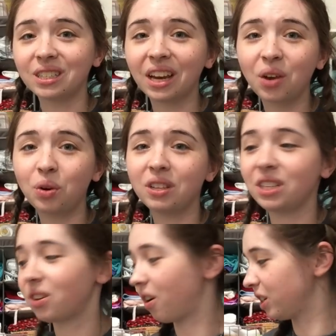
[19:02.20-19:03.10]
second one of
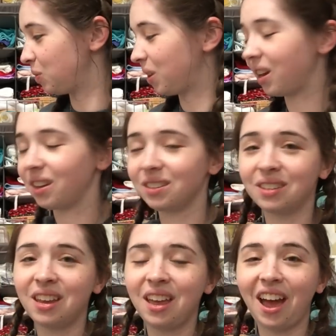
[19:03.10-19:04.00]
these carts
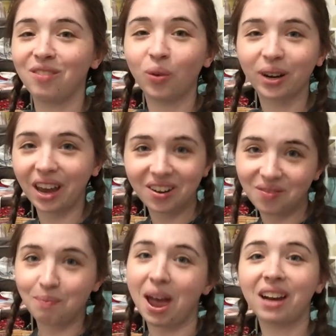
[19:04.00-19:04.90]
because I've already kind
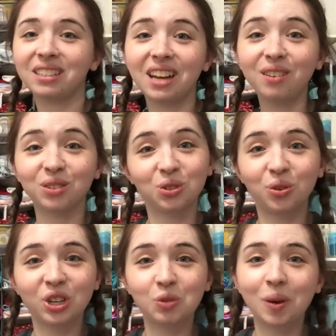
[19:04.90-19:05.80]
of maxed out the
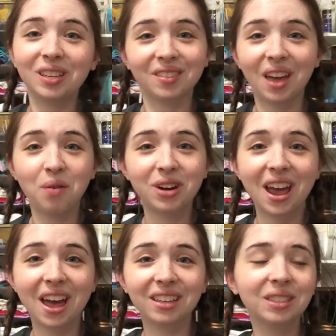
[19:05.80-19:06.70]
storage space that that one
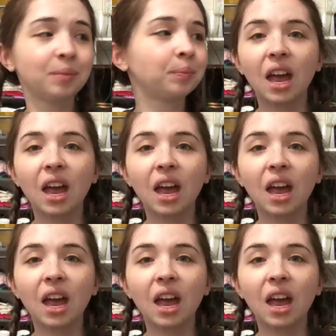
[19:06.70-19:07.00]
has.